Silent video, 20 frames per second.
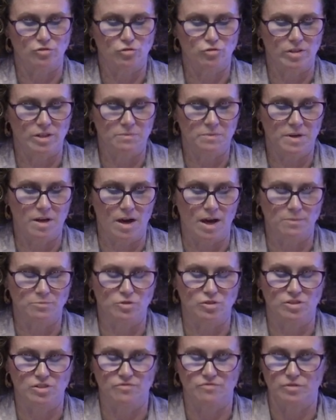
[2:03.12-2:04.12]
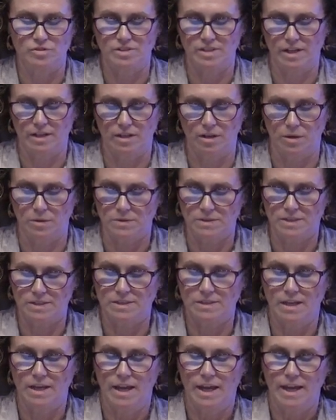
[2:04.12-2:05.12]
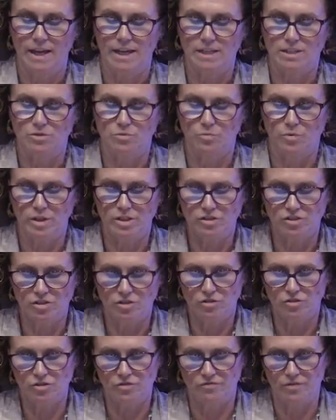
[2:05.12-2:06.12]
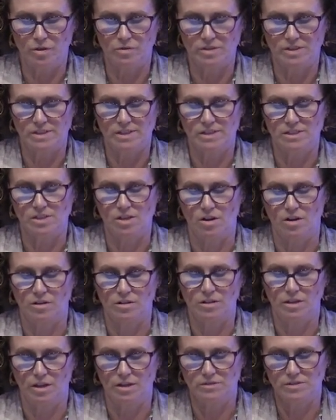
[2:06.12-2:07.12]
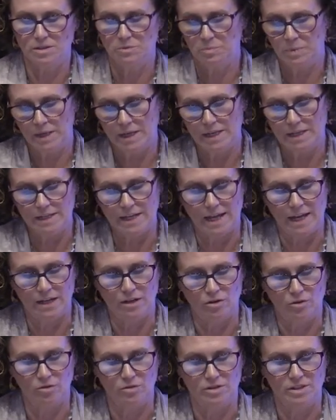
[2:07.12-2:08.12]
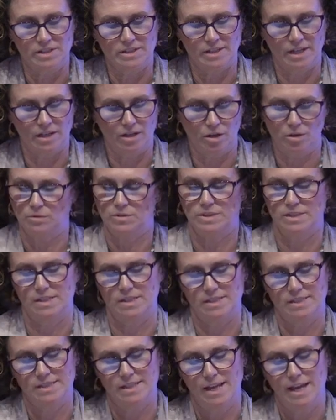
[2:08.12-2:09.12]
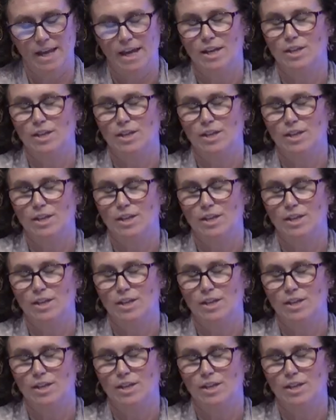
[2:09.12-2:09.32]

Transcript: on treatment options for psychosis. His research focuses on clozapine and early psychosis.